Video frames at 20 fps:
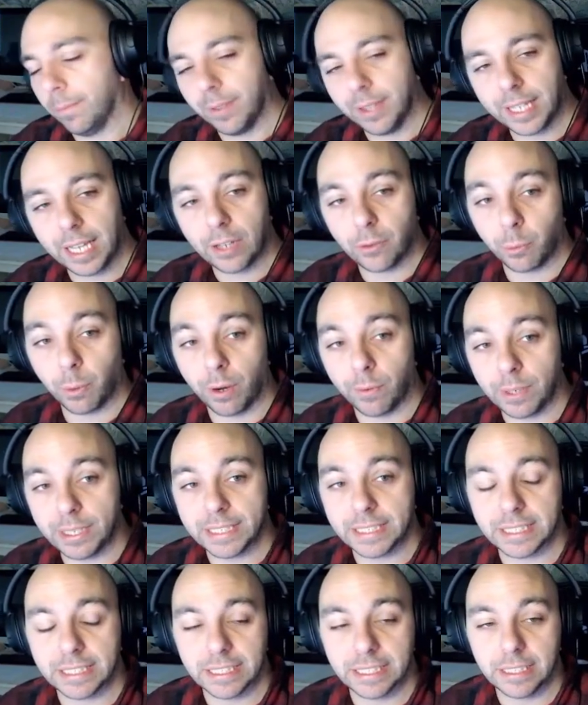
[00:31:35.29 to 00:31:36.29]
That's why
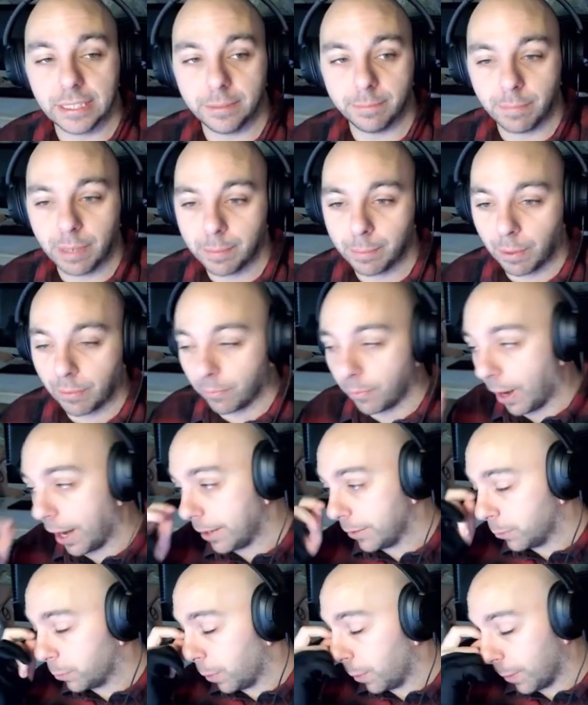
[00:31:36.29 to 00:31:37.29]
recently me and my
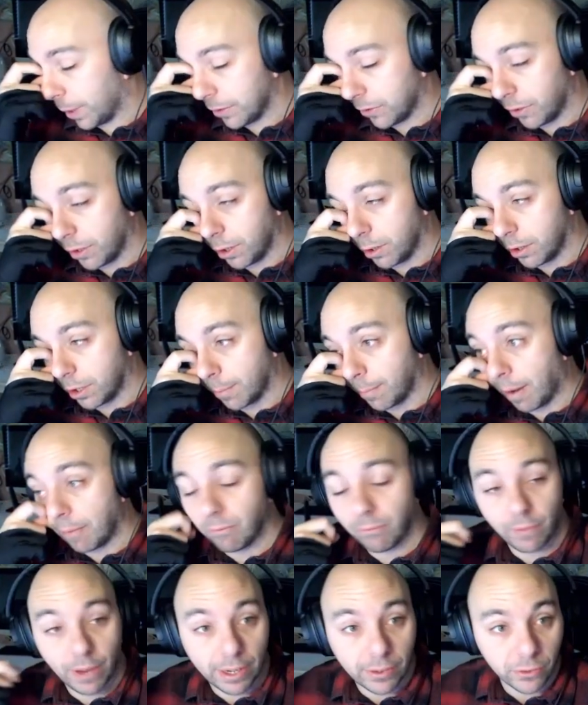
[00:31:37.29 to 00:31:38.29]
friend, we went to
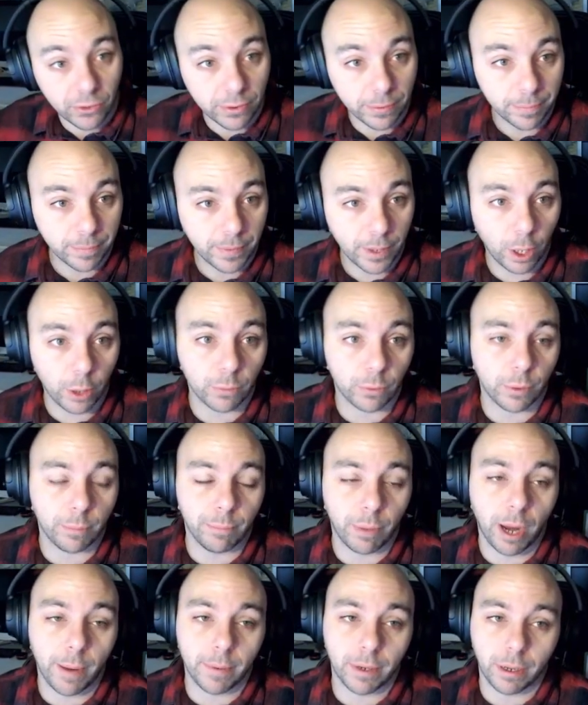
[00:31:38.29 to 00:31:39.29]
Commander Fest over in
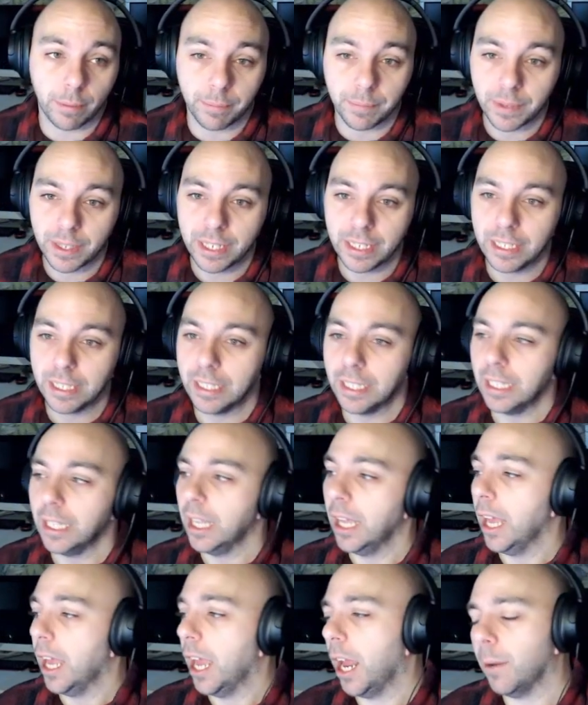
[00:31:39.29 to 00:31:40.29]
Birmingham.
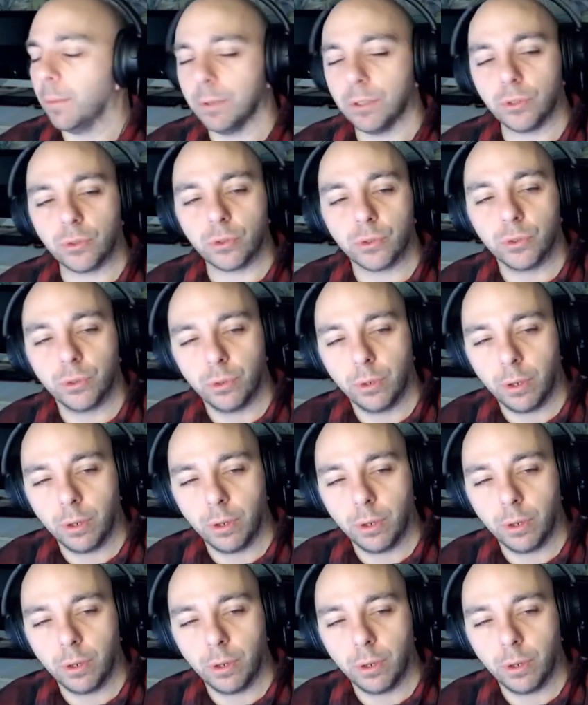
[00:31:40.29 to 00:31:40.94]
It was